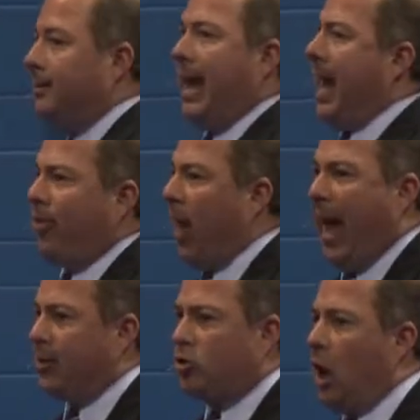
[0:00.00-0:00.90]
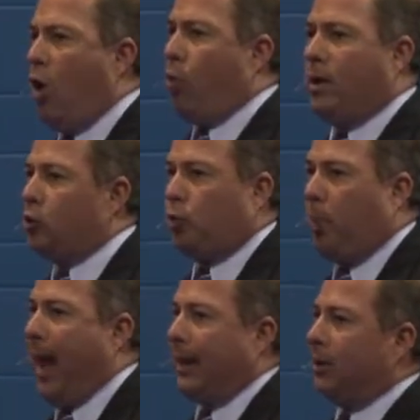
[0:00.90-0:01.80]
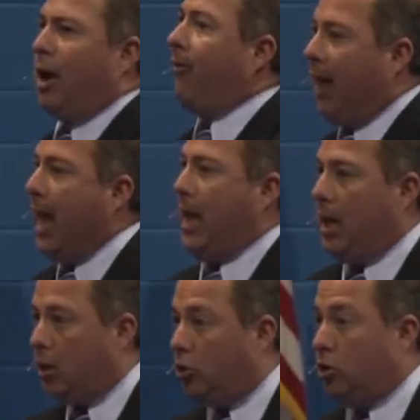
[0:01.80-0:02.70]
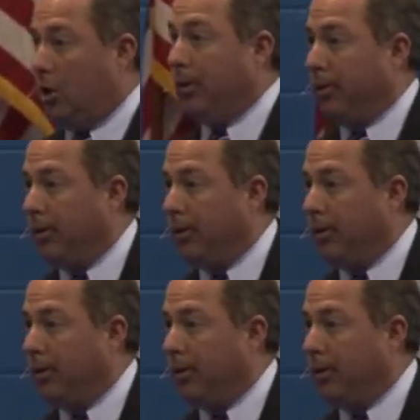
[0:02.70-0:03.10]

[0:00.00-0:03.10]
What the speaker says: Death has no respect of age.